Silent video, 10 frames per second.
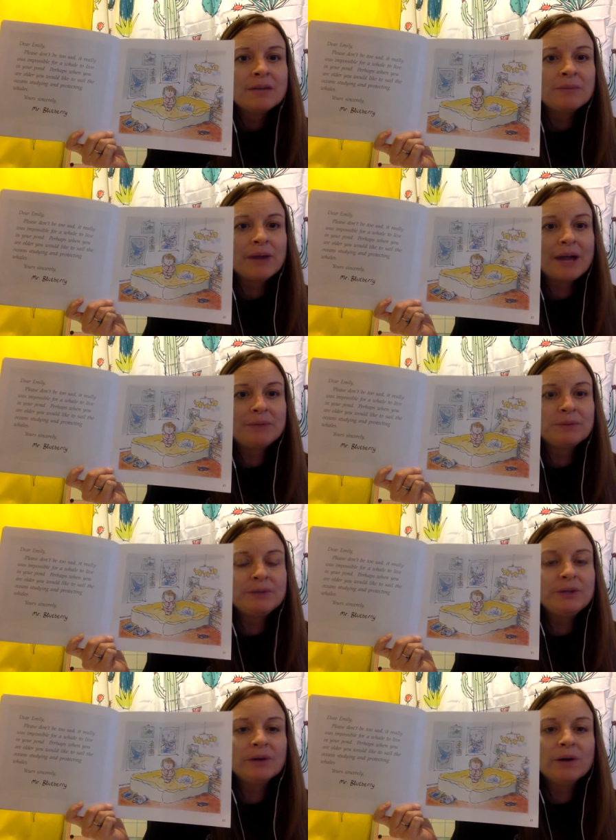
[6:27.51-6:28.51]
Perhaps
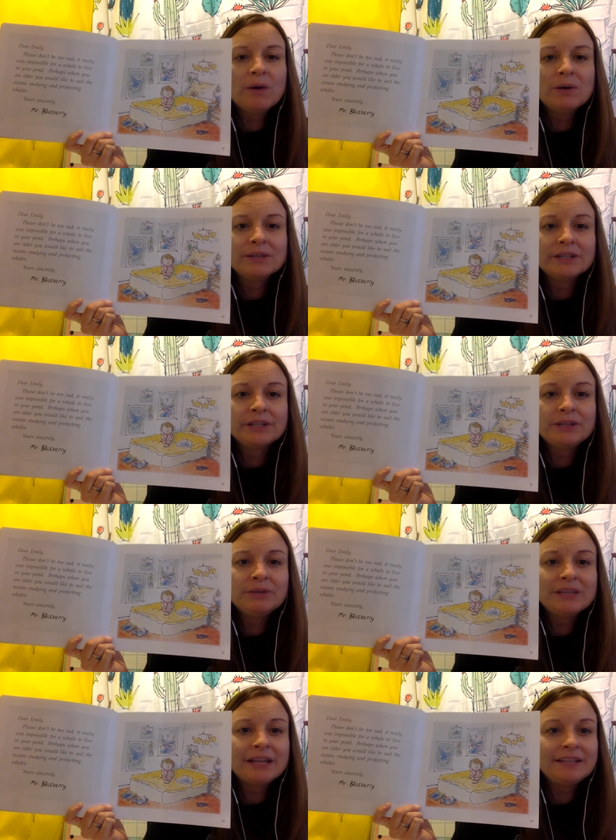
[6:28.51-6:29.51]
when you are older, you
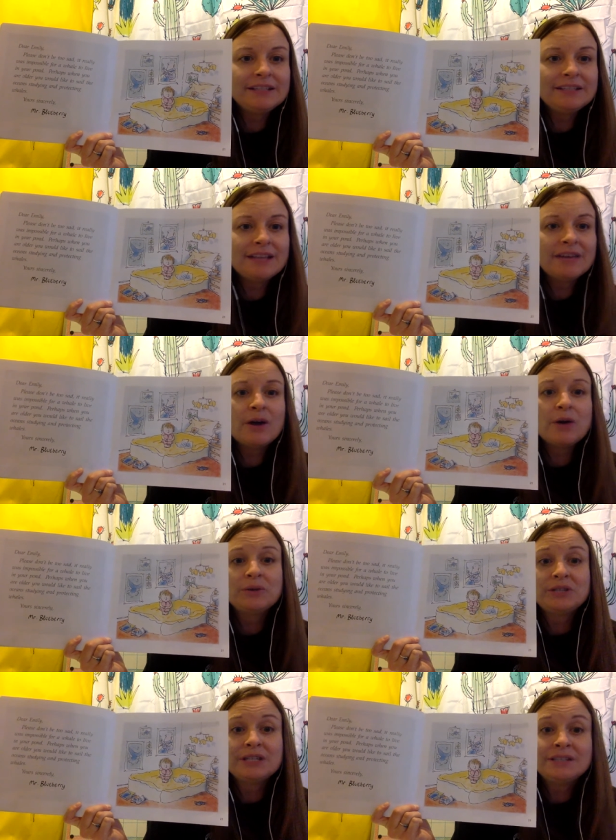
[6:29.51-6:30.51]
would like to sail the
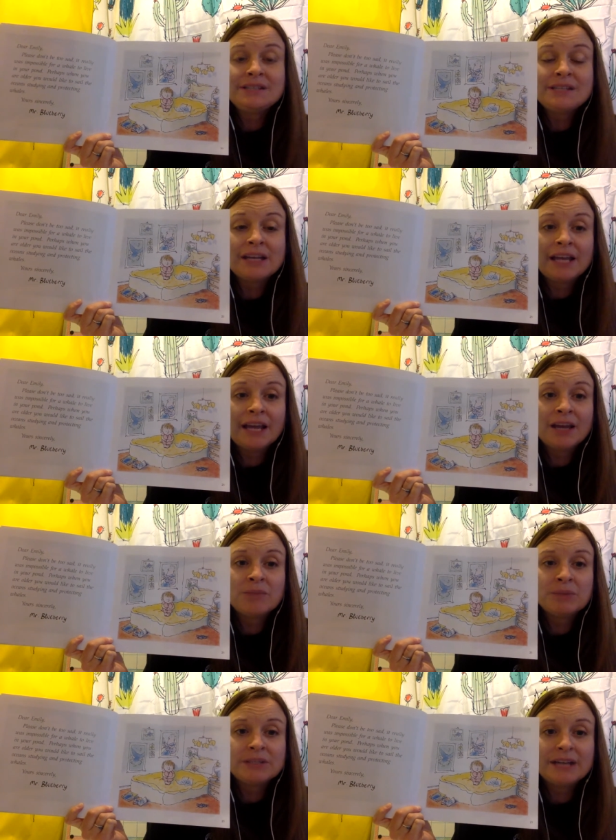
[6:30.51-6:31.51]
ocean studying
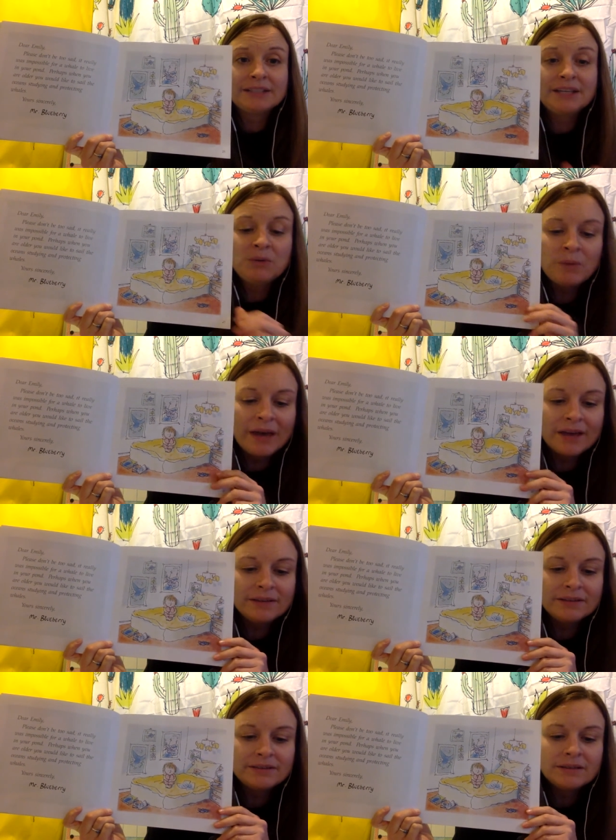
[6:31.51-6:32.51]
and protecting
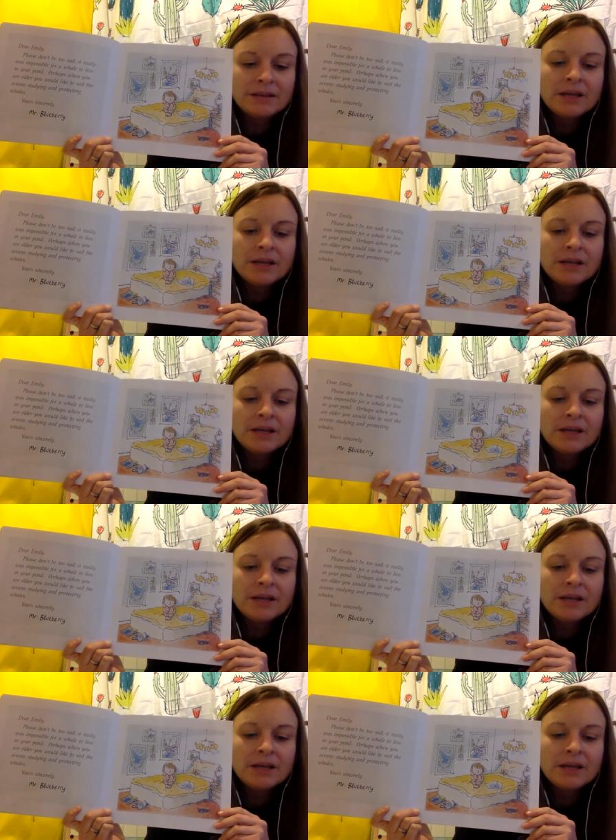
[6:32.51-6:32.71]
whales.